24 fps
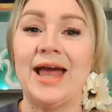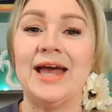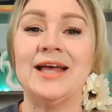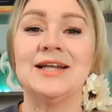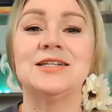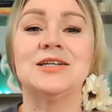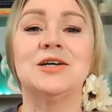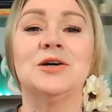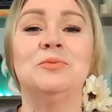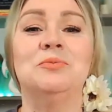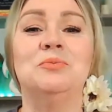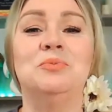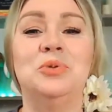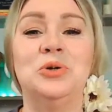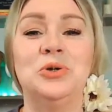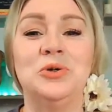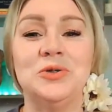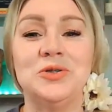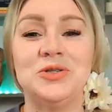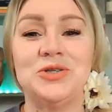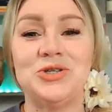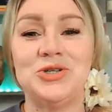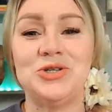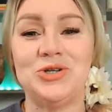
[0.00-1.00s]
and to
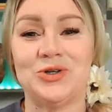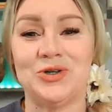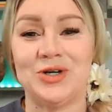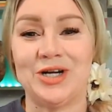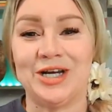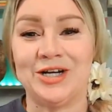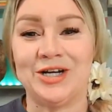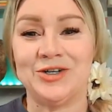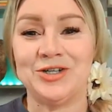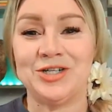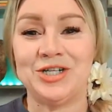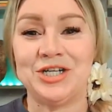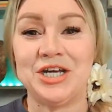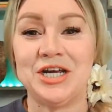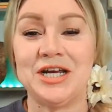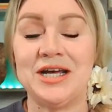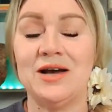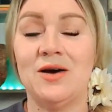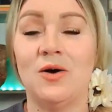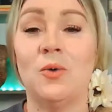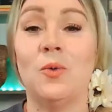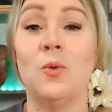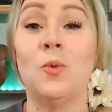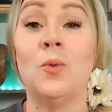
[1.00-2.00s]
boost your
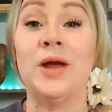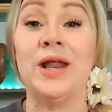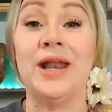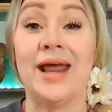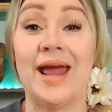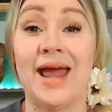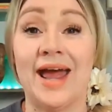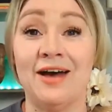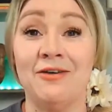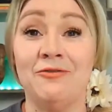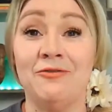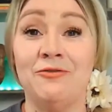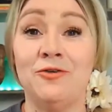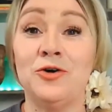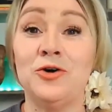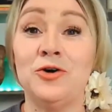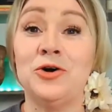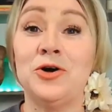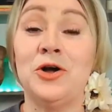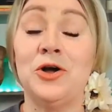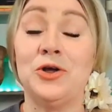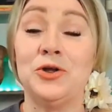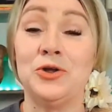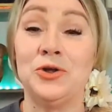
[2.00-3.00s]
energy
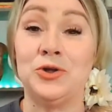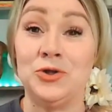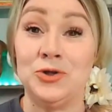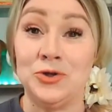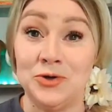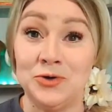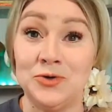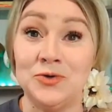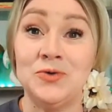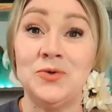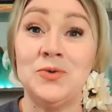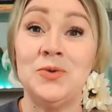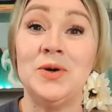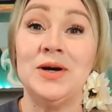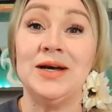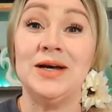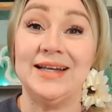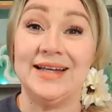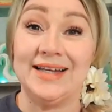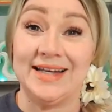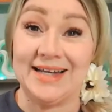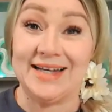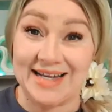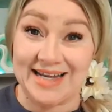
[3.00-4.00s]
whenever you
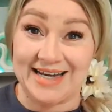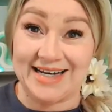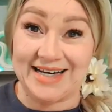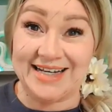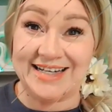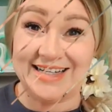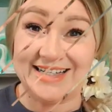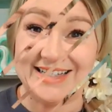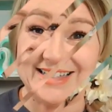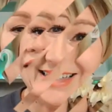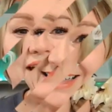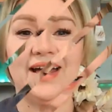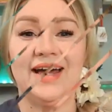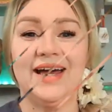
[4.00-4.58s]
need it.